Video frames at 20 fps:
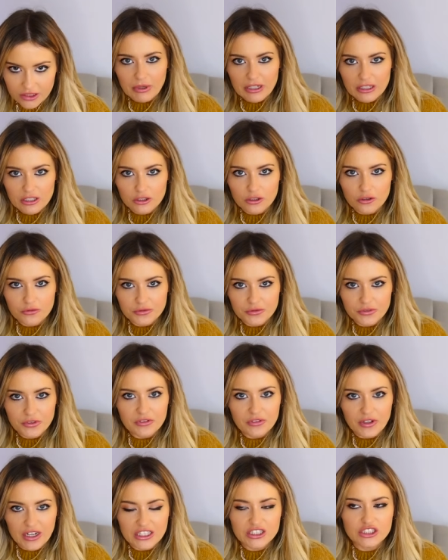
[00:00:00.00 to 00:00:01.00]
my love for
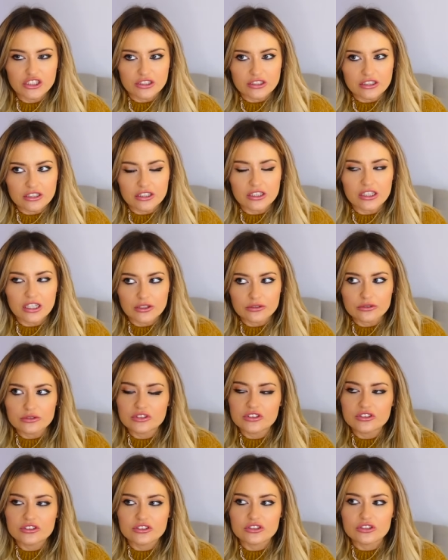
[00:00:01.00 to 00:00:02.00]
fashion and
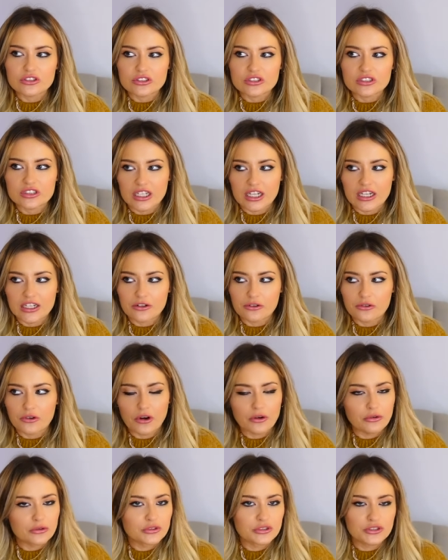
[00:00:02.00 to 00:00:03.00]
clothes has just like
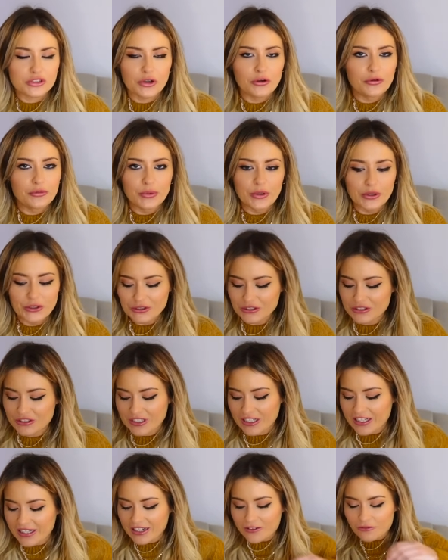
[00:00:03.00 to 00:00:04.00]
grown so much.
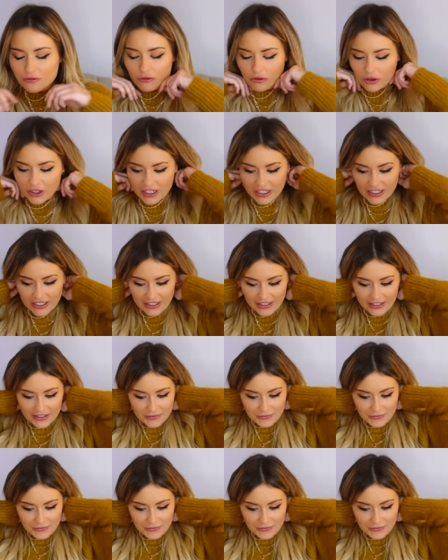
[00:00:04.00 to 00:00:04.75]
Like, I really